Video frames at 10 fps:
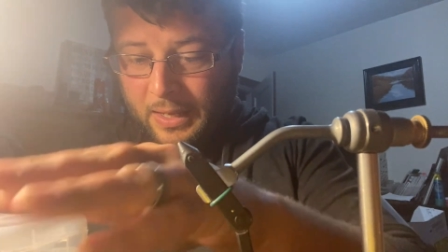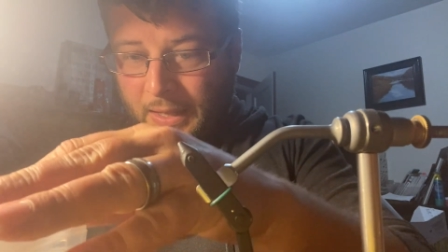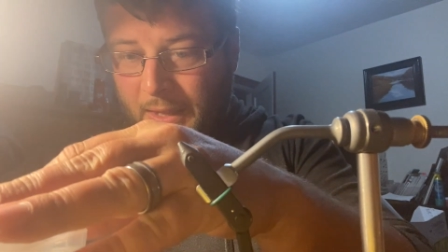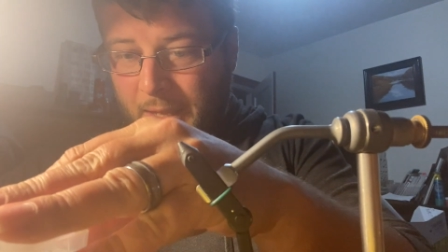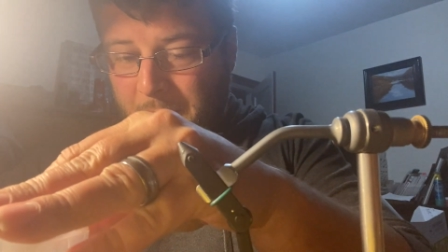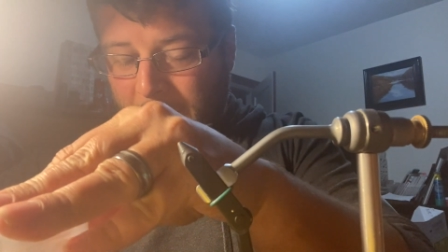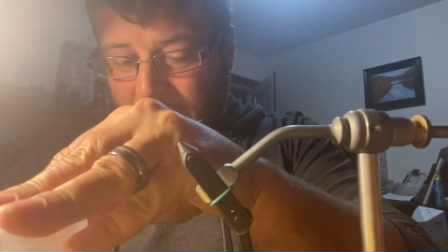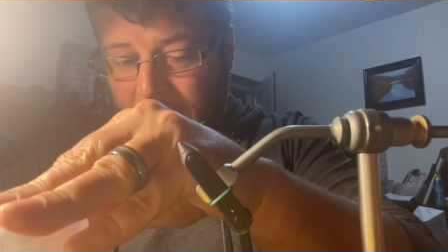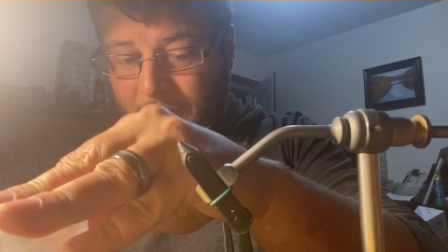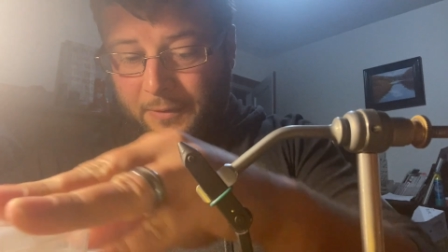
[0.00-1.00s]
And that
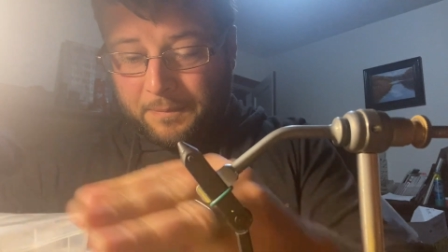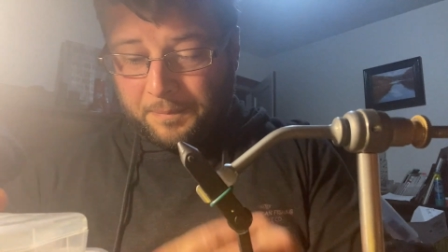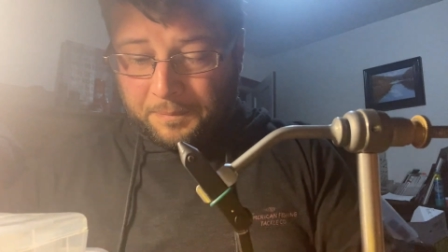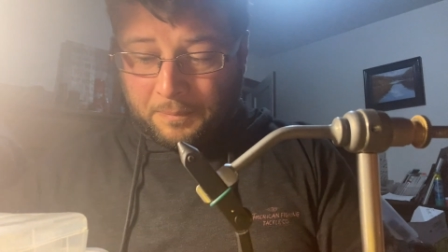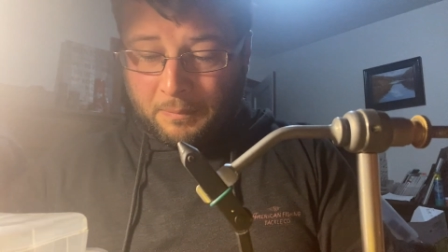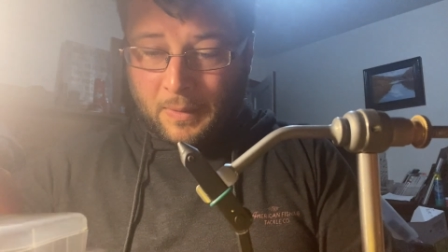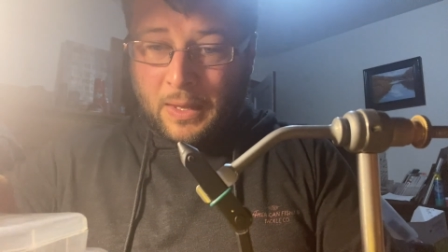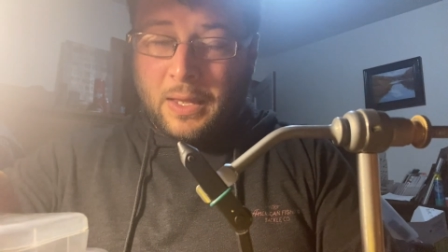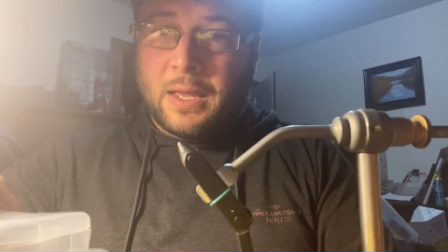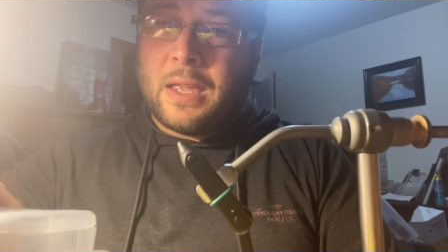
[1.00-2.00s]
pattern
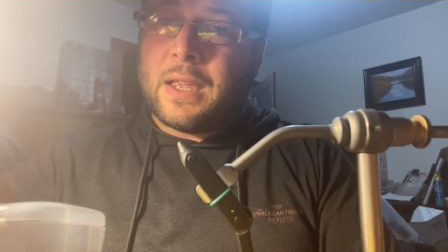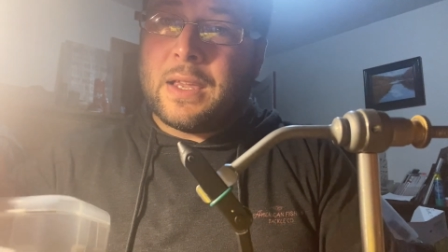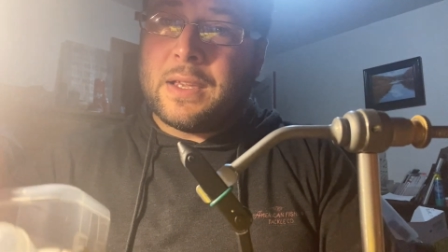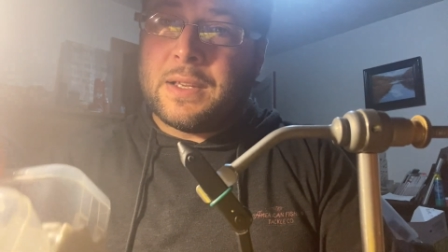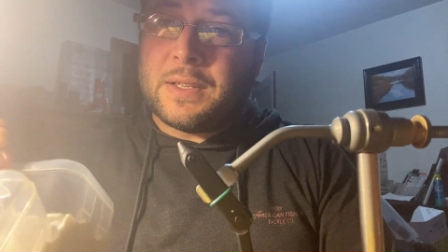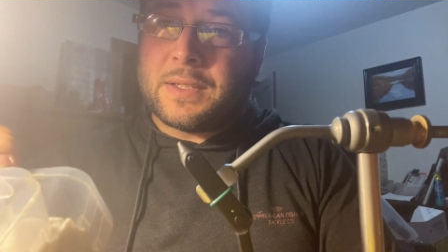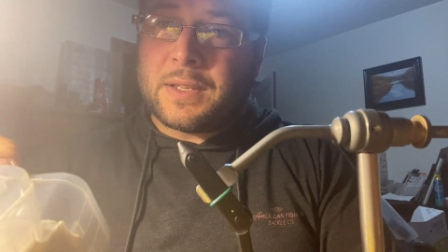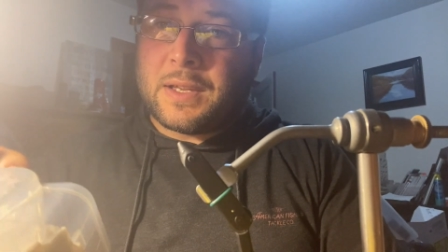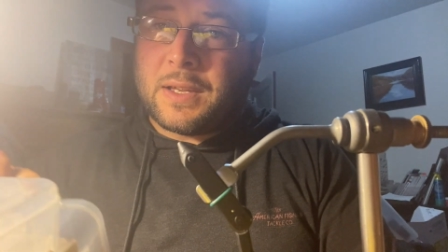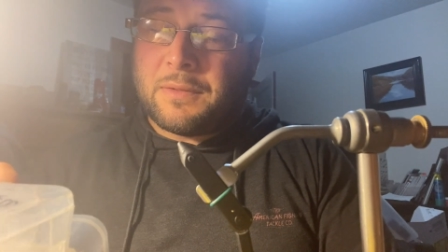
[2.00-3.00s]
is
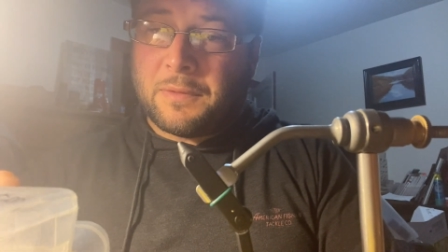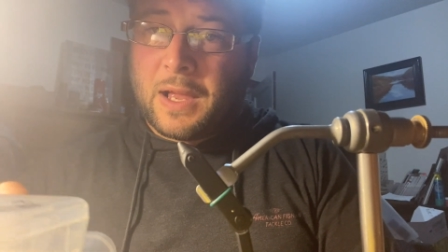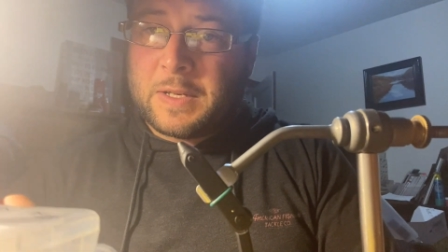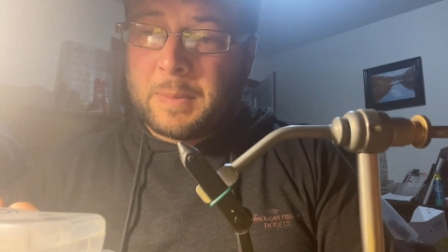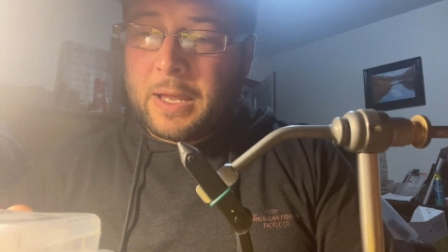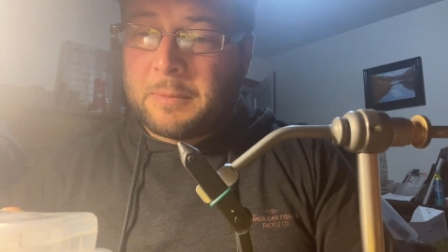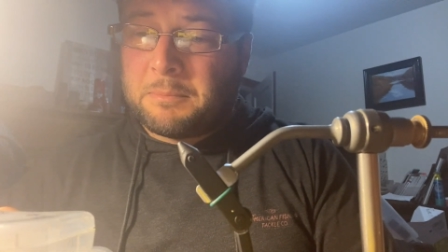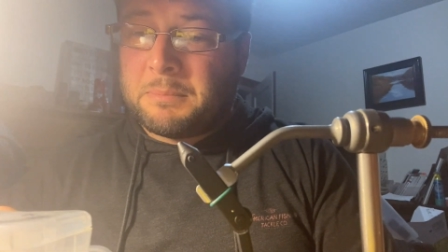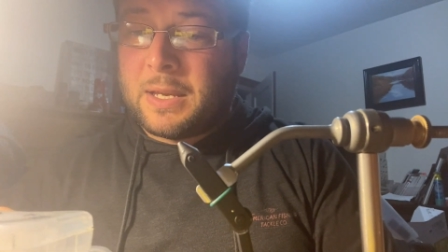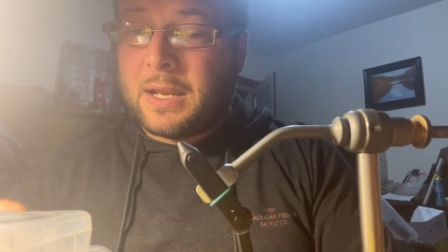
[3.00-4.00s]
flashback
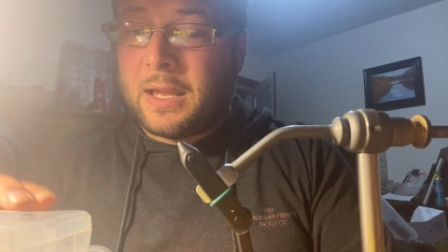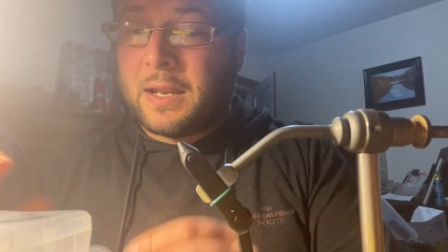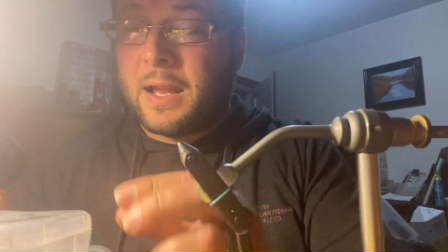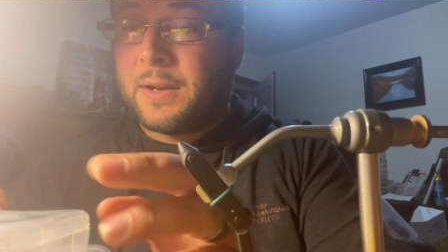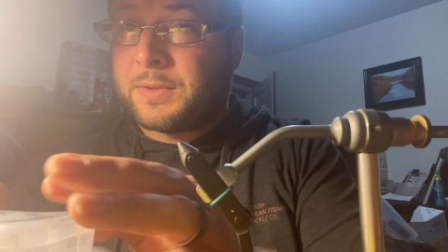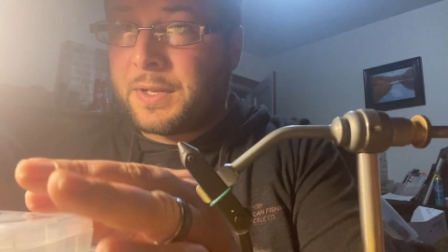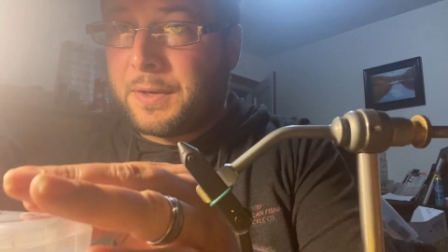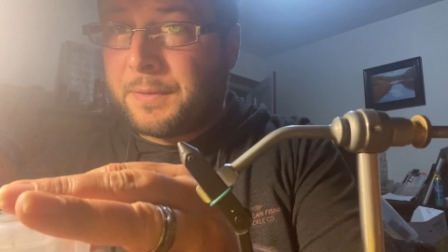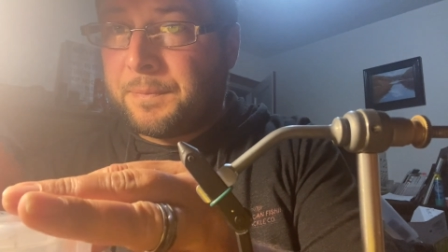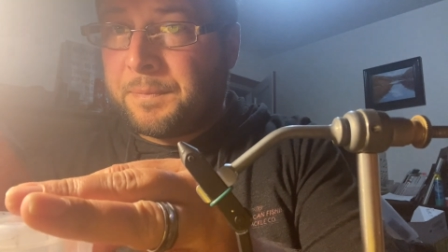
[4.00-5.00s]
beadhead hare's ear.